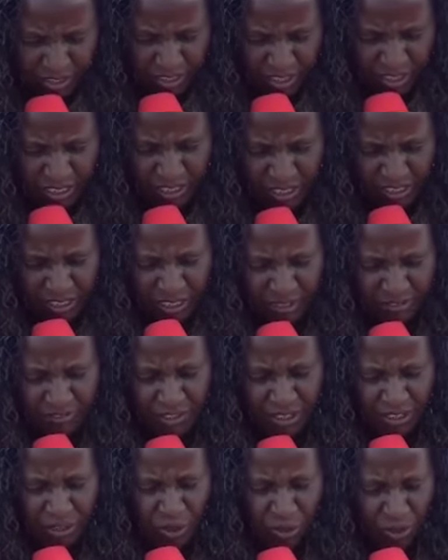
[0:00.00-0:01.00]
and
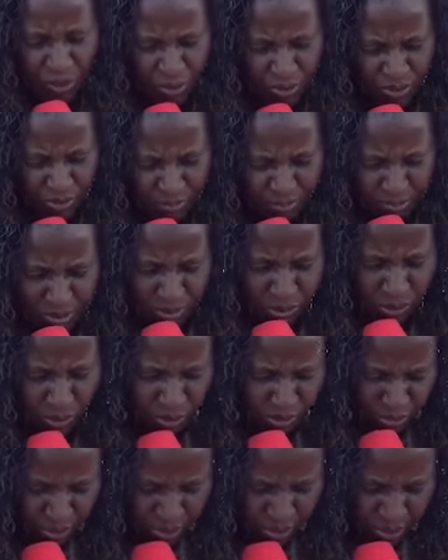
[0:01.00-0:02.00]
cover all that
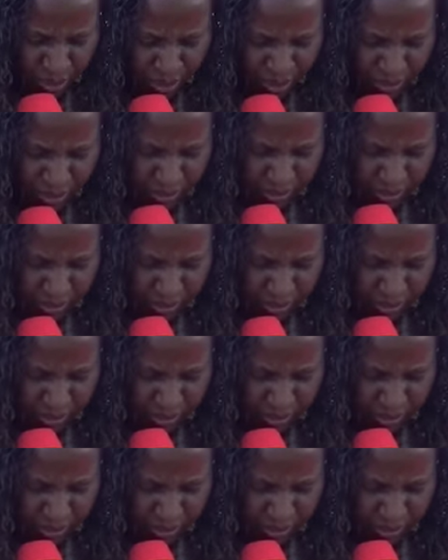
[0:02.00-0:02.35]
belong to her.